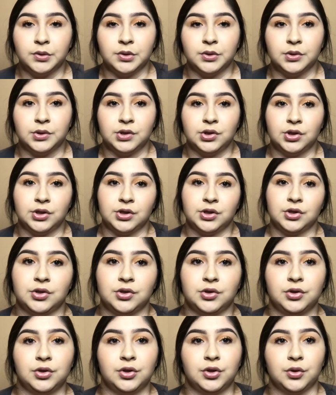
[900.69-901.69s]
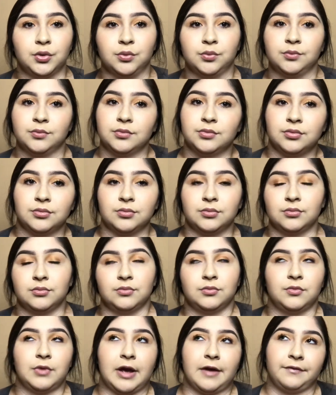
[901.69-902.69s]
So she's, you know,
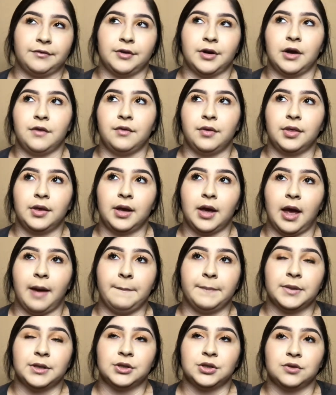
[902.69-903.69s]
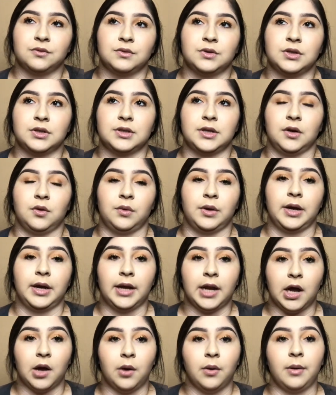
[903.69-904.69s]
after everything happened, she was just like, okay,
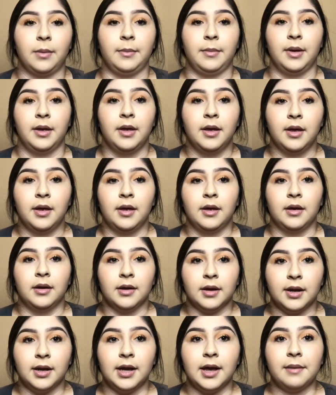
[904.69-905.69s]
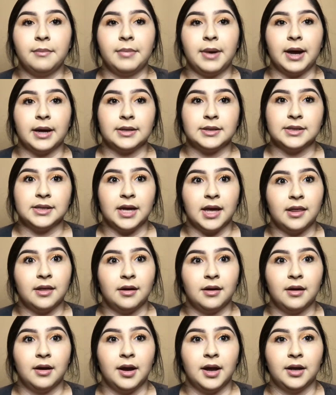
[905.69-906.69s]
now I'm gonna get back
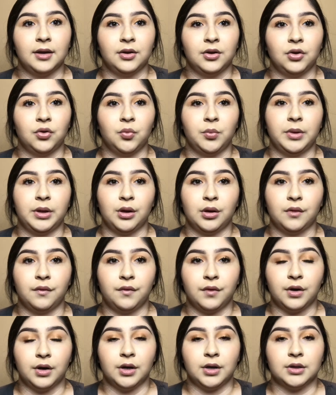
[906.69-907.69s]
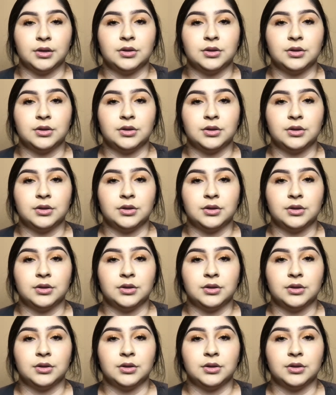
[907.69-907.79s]
together and, you know, be there for her.